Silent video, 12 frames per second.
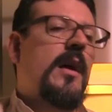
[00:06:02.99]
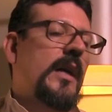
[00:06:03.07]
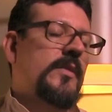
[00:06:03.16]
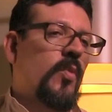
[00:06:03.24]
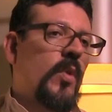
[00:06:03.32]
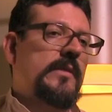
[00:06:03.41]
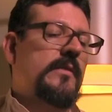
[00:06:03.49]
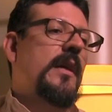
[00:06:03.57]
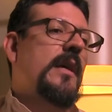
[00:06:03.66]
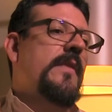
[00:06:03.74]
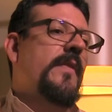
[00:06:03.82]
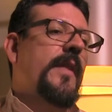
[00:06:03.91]
at what
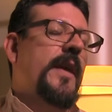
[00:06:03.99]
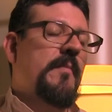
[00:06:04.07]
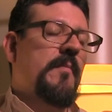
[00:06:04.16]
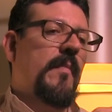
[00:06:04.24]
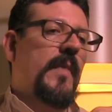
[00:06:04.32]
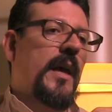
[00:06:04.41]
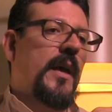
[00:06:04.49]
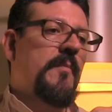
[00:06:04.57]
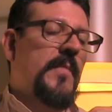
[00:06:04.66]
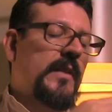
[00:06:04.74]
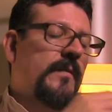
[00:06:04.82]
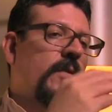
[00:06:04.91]
they
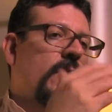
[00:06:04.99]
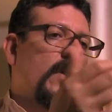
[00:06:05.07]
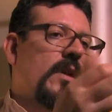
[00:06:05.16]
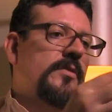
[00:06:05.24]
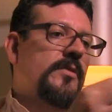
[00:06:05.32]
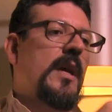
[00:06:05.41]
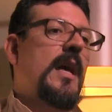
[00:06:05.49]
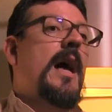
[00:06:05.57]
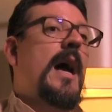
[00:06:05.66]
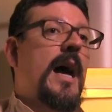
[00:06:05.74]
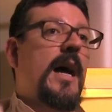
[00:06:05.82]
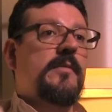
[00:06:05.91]
mean for us,
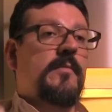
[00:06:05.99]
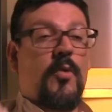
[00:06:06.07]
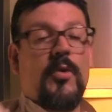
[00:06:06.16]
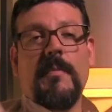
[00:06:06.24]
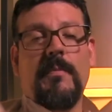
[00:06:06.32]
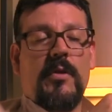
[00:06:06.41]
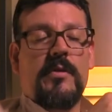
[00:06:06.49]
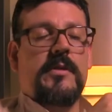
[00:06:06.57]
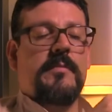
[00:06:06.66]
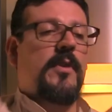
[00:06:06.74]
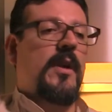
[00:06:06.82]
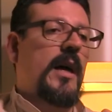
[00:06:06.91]
and more
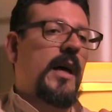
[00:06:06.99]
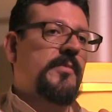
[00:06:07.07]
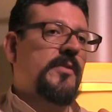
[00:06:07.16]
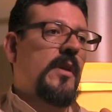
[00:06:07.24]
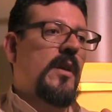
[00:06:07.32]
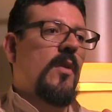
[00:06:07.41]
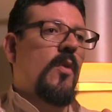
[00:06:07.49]
important perhaps,